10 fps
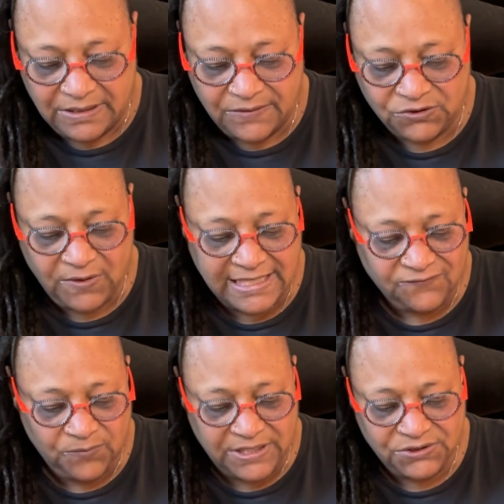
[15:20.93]
The
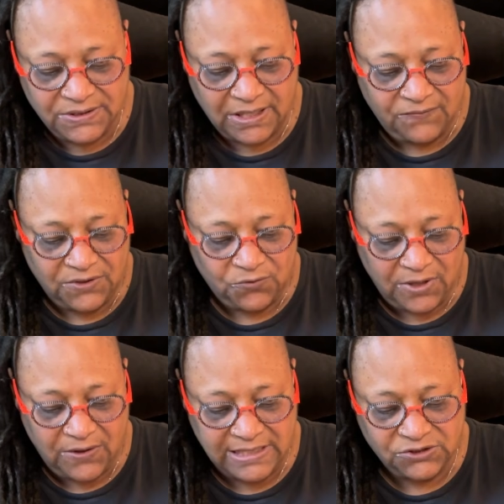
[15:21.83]
transformation of the
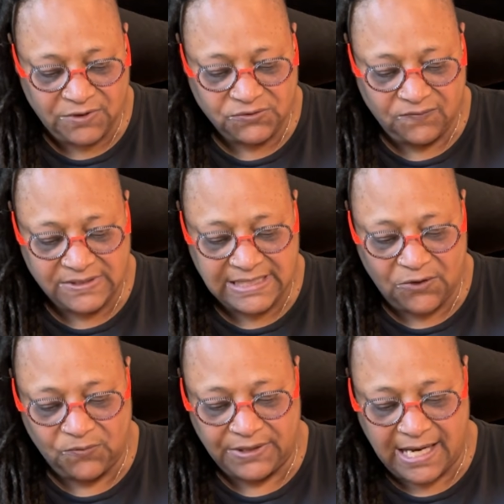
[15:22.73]
agrarian structure of the
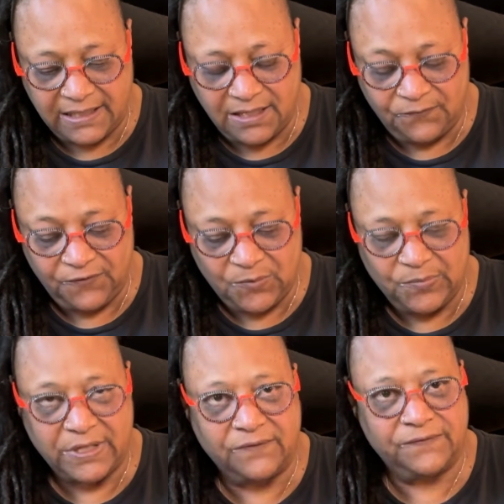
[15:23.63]
South will not come from
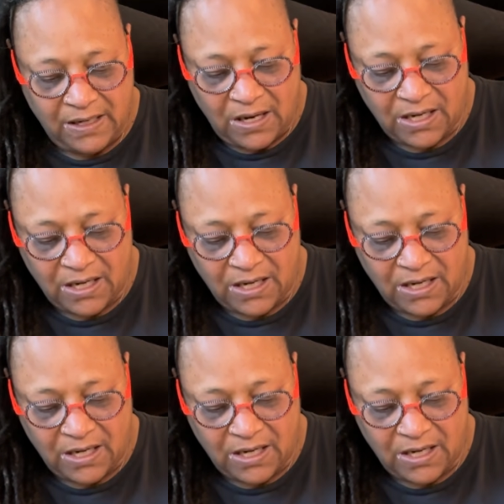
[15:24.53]
above.